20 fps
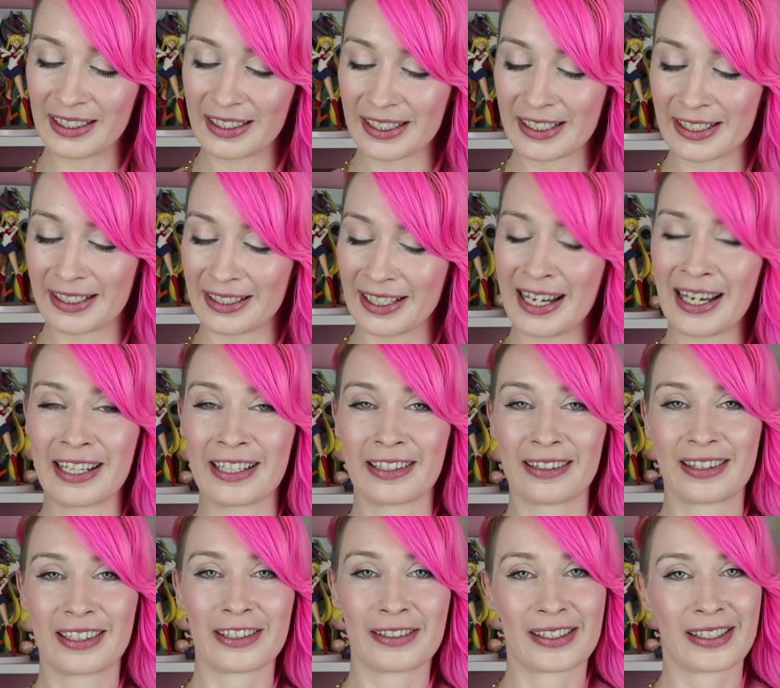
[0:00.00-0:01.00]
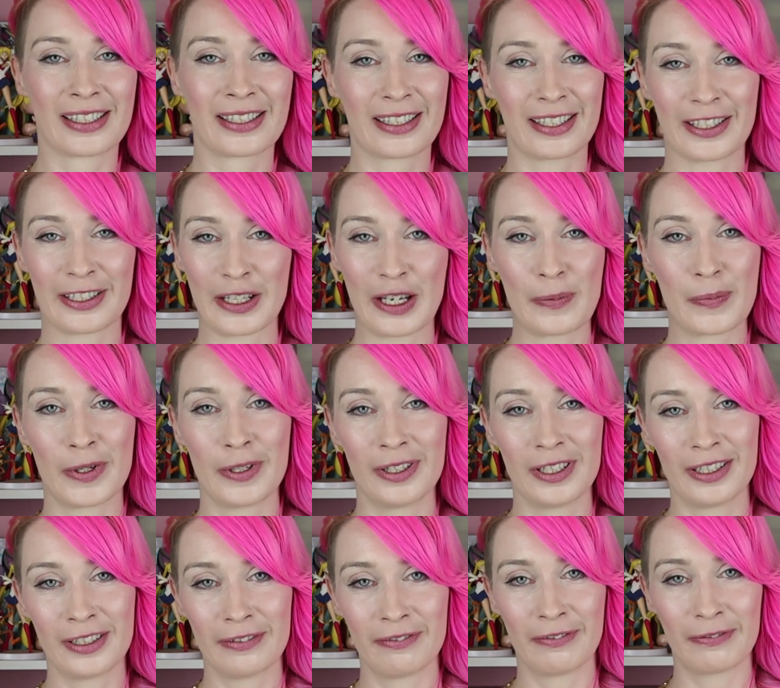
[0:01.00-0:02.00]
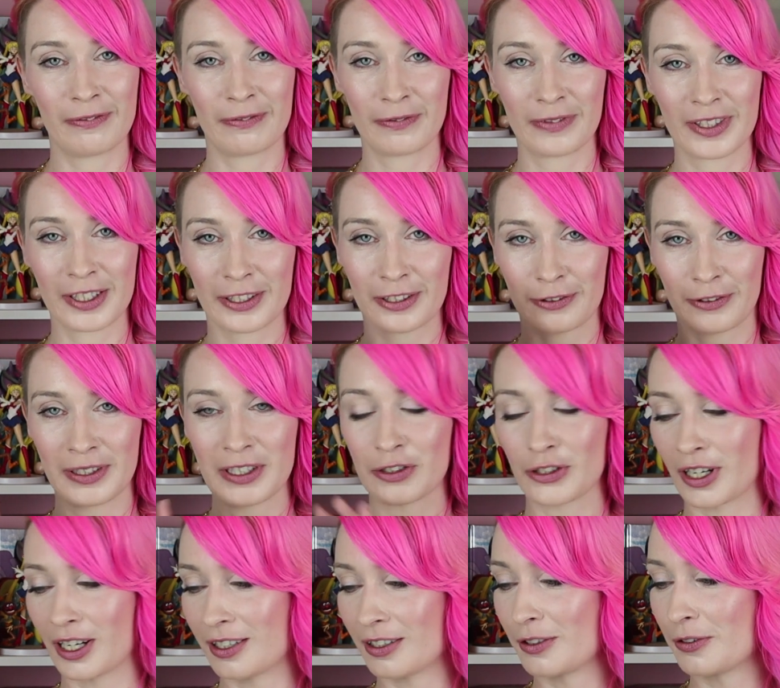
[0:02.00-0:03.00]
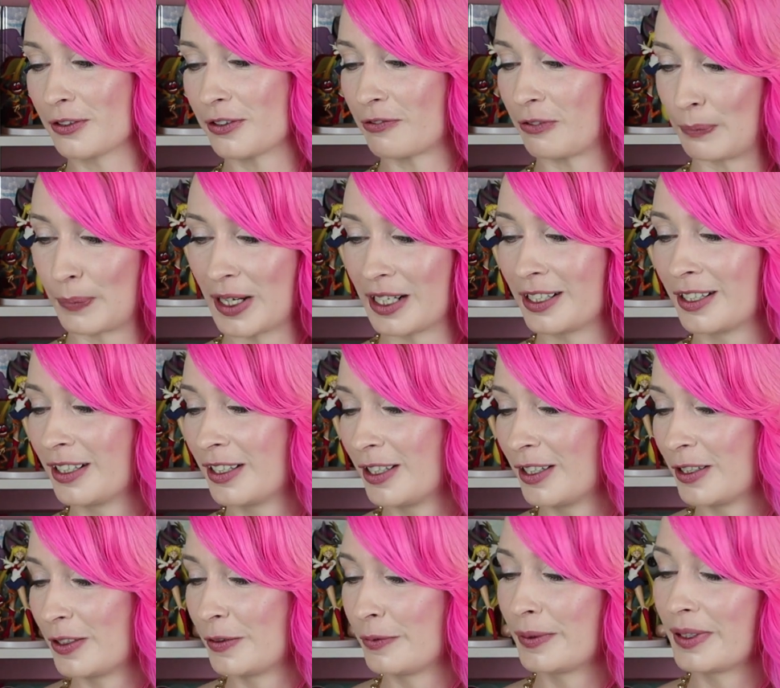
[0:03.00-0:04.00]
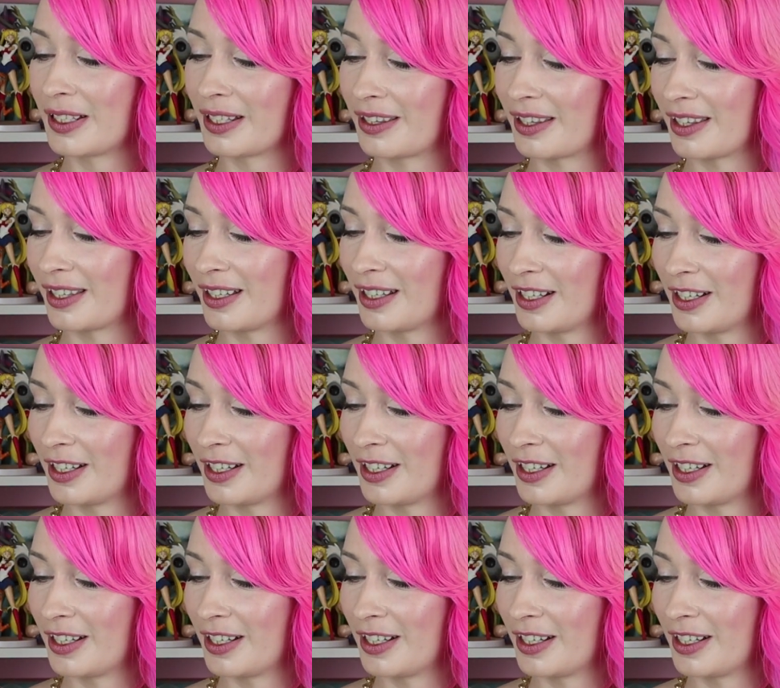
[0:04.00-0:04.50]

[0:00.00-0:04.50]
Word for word: Cuz yeah, there's this example of the screenshot used from it with